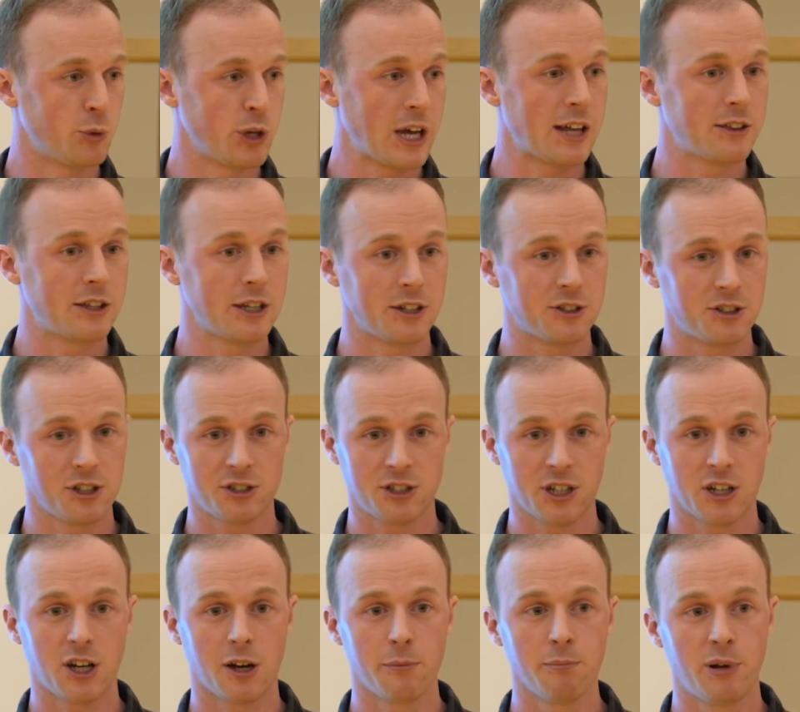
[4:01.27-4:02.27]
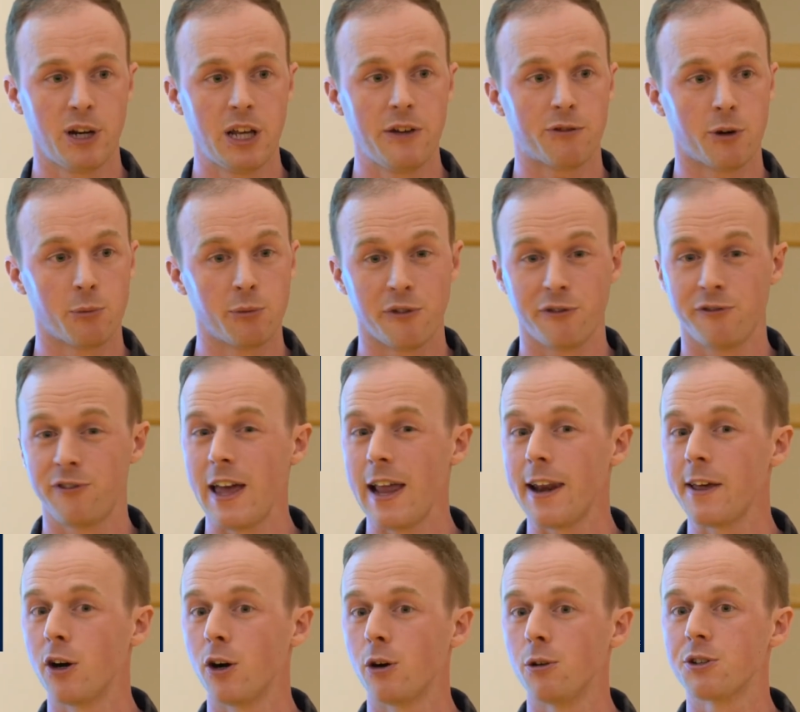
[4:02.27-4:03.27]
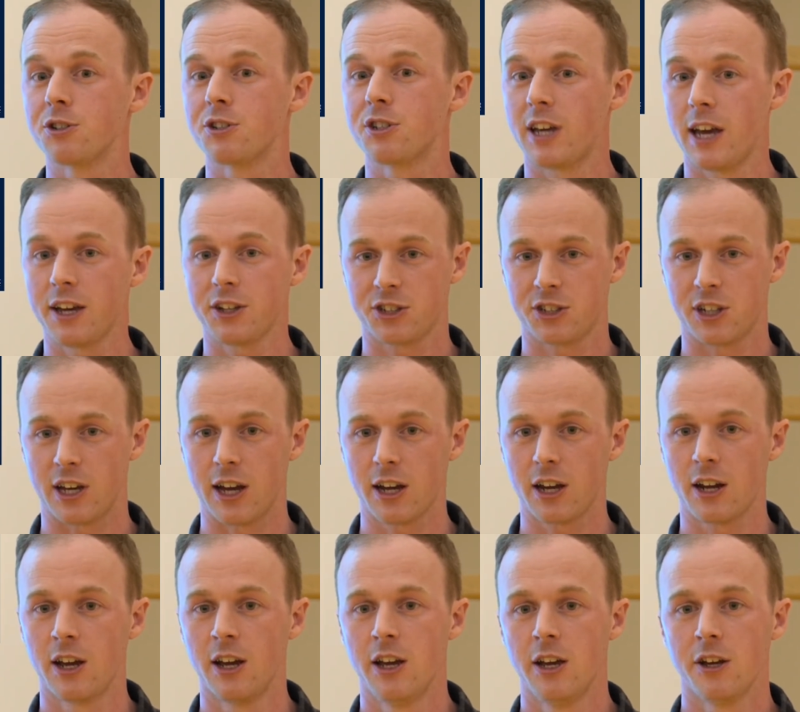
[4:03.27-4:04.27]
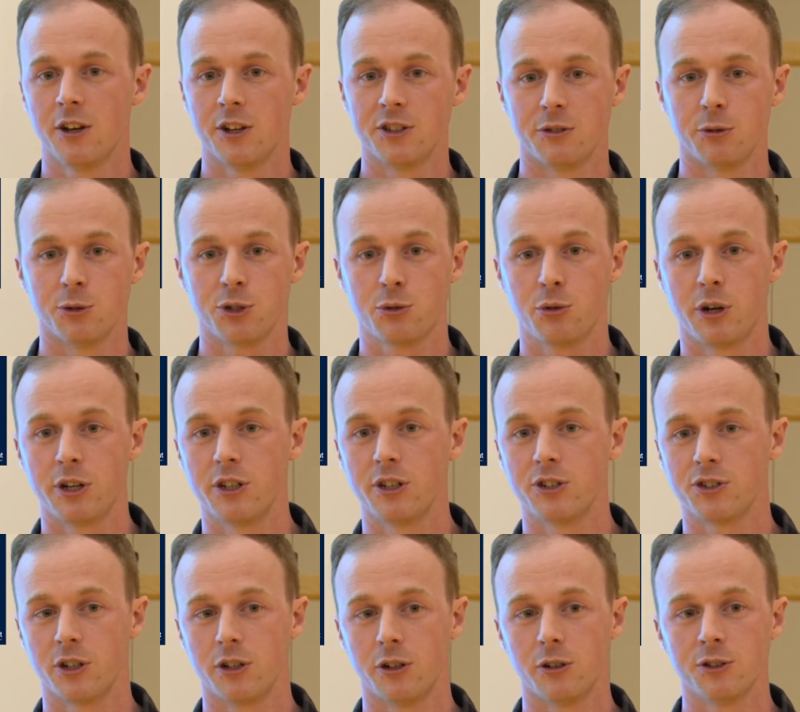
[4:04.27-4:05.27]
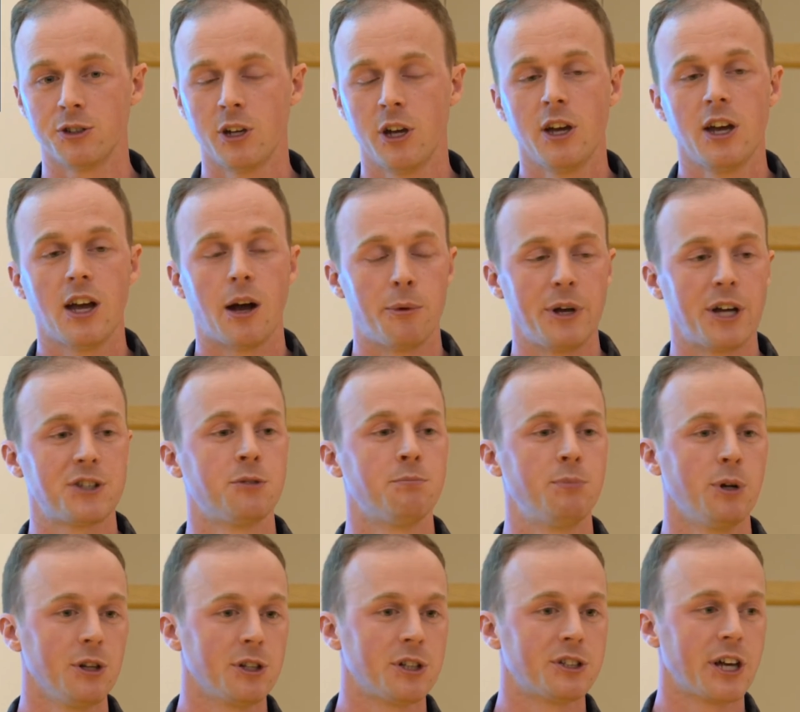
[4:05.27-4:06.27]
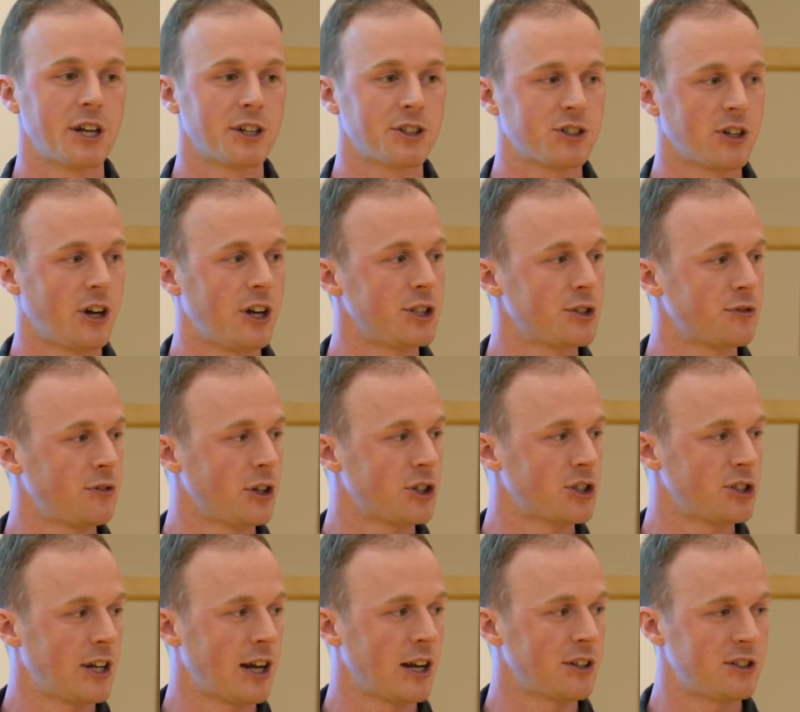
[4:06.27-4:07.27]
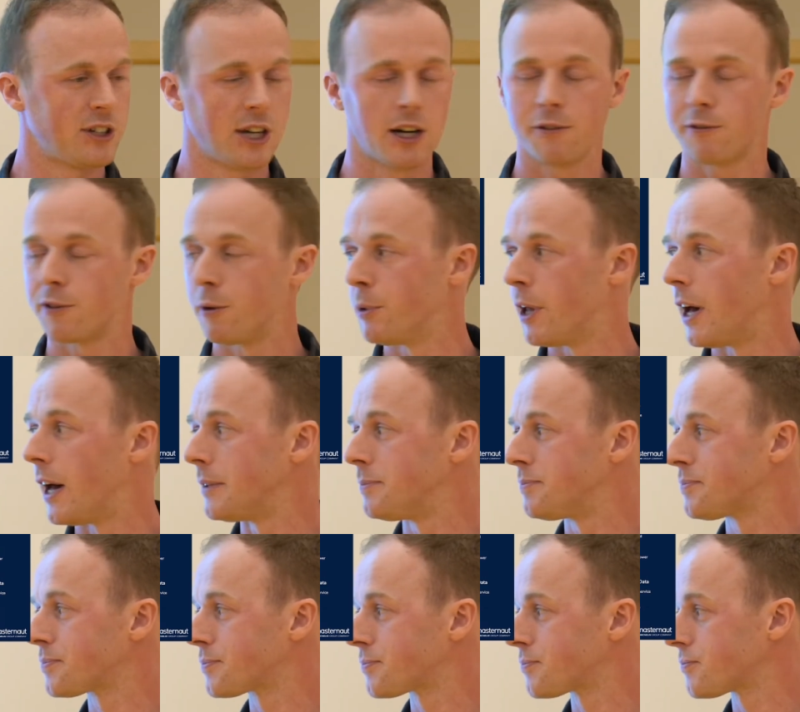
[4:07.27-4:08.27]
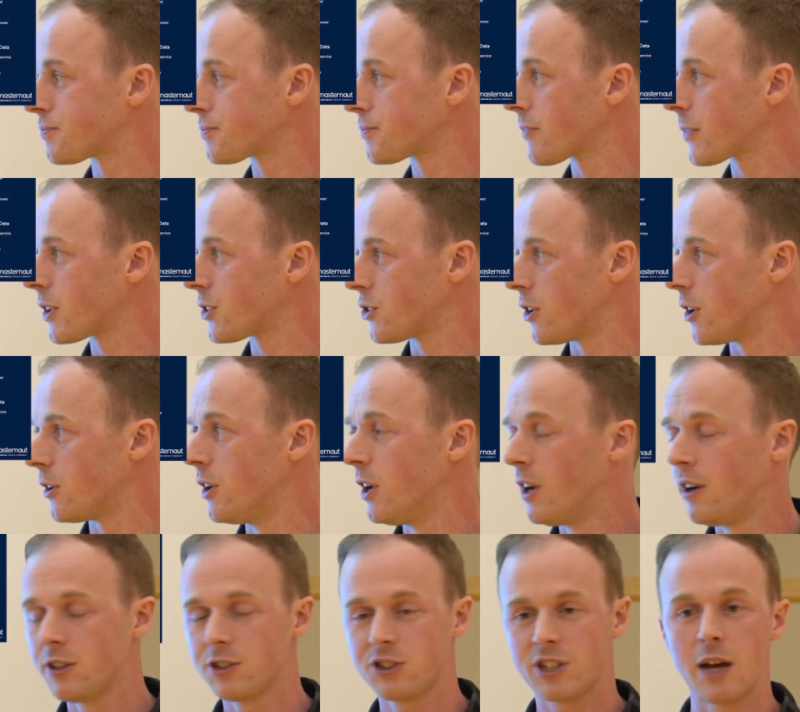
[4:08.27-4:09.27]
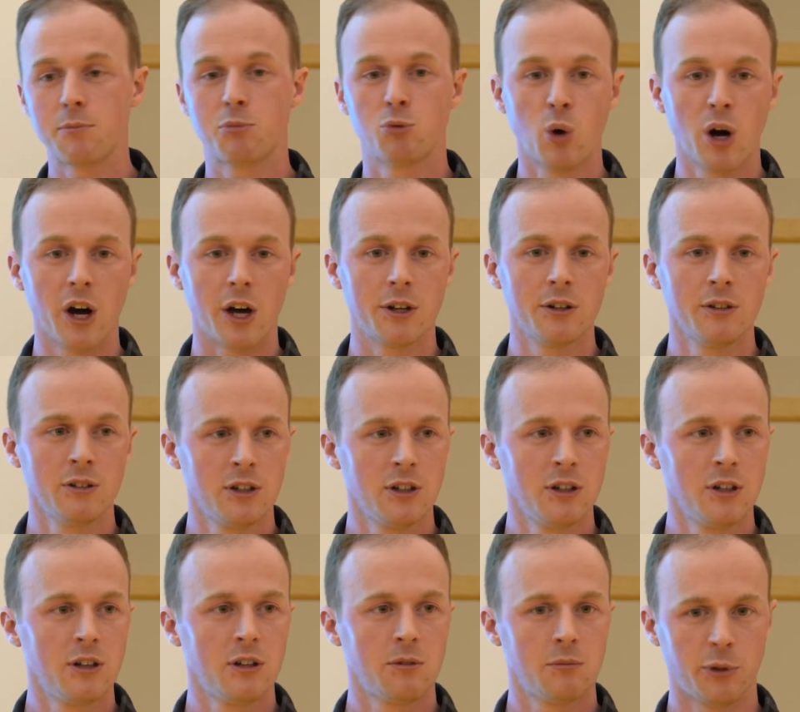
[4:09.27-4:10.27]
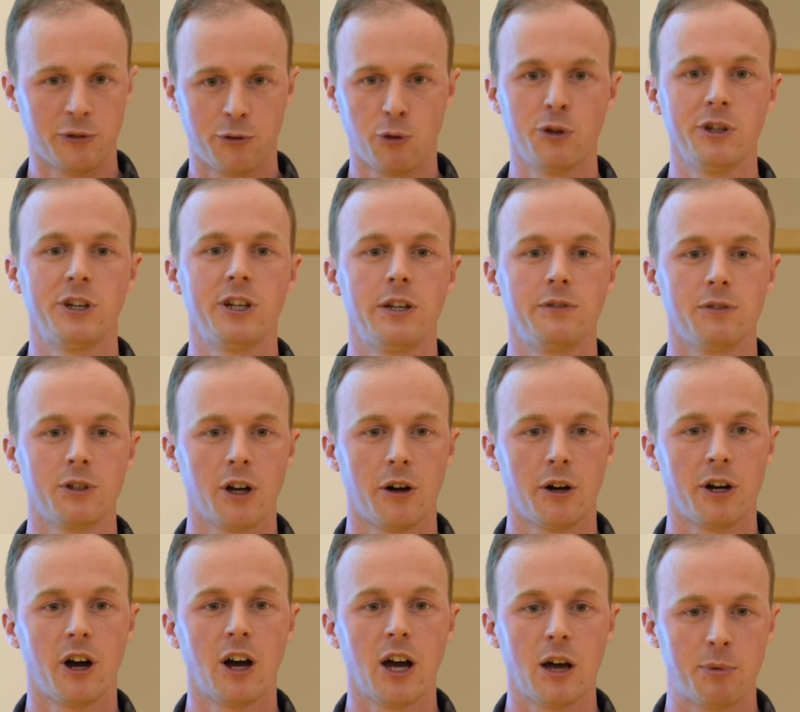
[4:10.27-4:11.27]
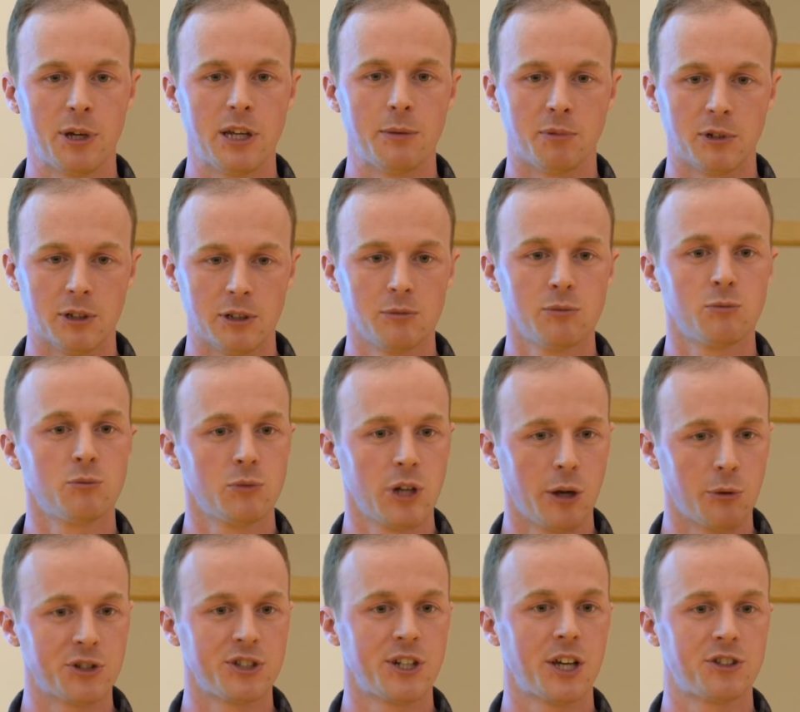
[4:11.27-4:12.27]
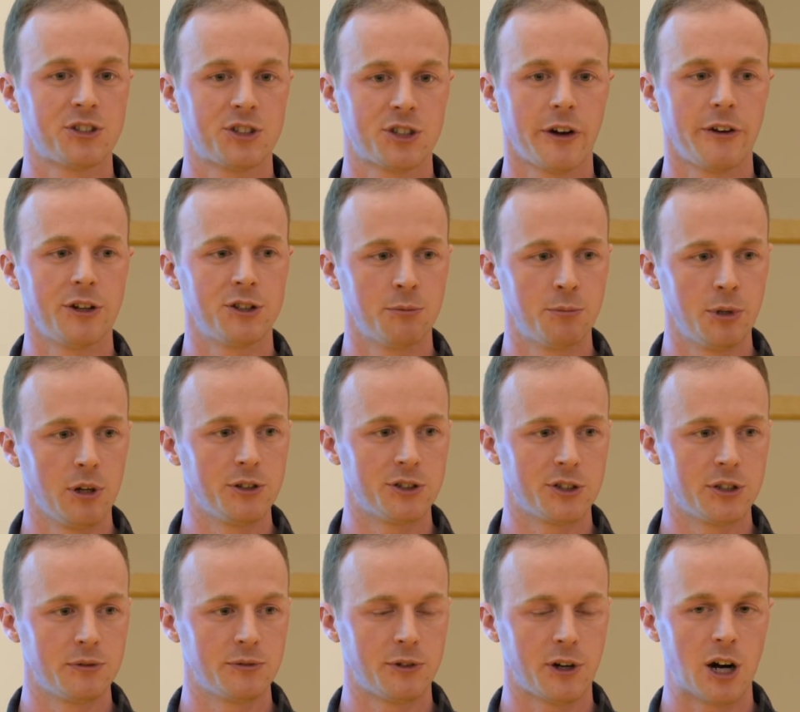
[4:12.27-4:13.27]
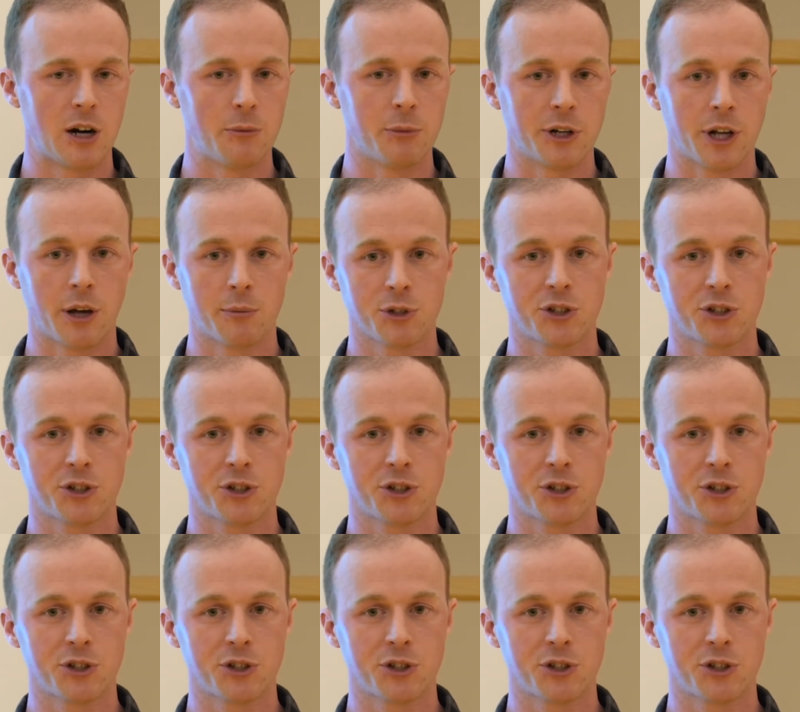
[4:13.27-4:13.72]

We had the existing company from a fairly old tech stack because it was 20 years old, and we had to build a data science functionality out from that. So step one, before you can even go and hire people, it was necessary to build an environment.